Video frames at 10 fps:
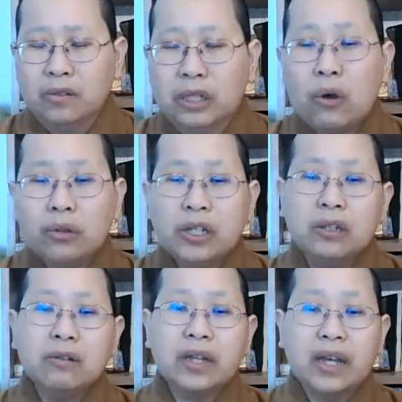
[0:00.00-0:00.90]
They only
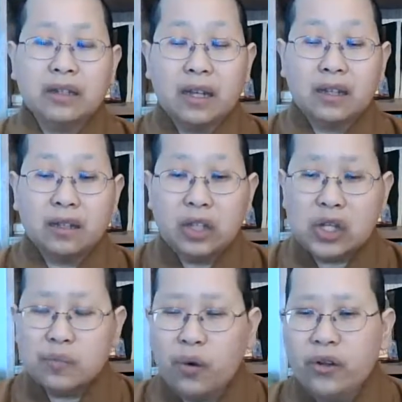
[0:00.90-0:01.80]
look at
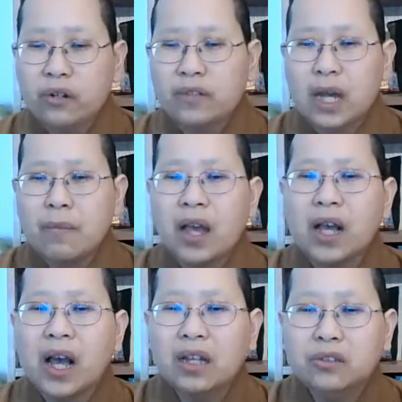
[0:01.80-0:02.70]
this point of time, I
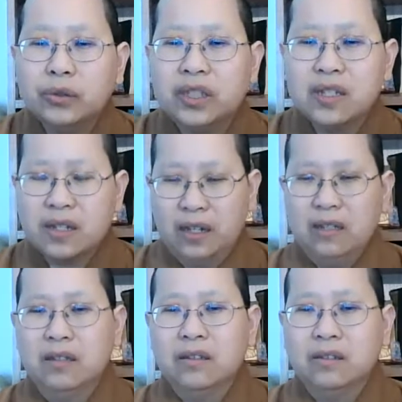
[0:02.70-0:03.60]
can't do this
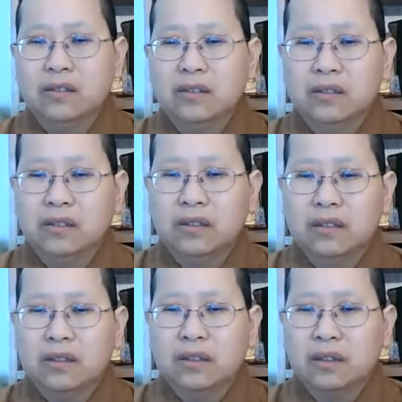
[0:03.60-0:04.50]
thing.
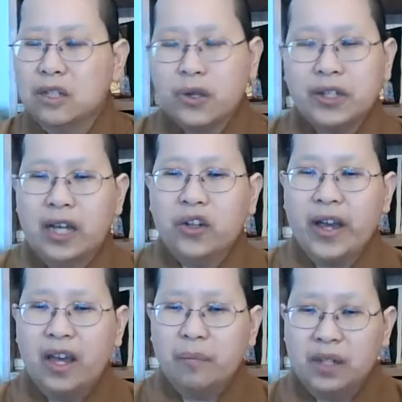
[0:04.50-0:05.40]
That's why they are not
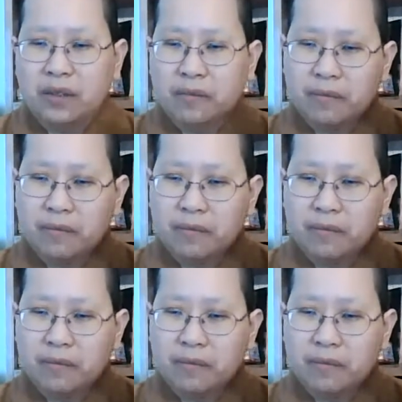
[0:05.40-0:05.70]
happy.